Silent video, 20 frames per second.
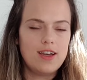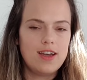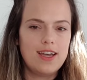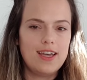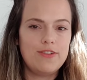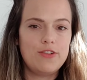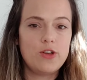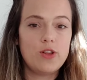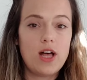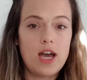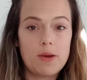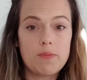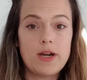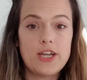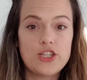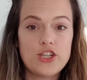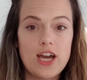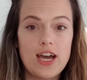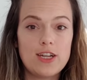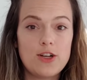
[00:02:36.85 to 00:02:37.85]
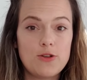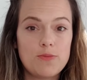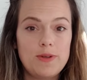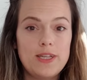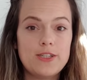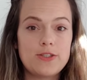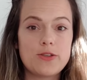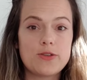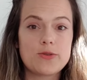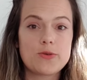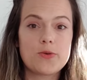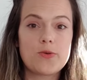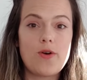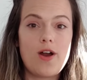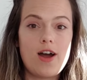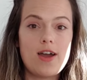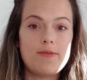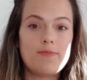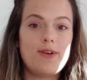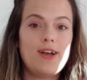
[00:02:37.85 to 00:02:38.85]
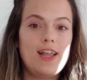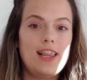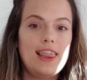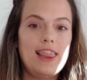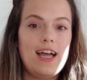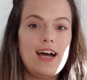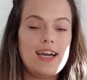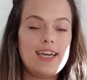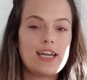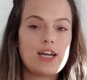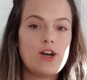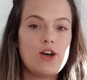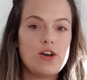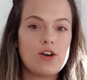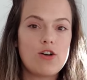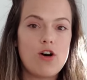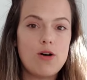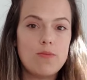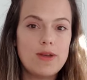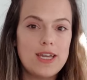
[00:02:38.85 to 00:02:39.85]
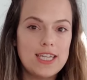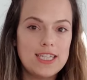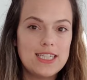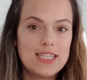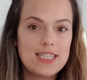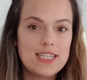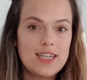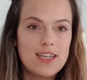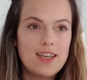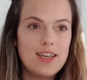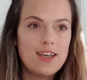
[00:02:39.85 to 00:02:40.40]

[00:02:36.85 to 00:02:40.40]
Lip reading: If you like my channel, please subscribe, like, comment,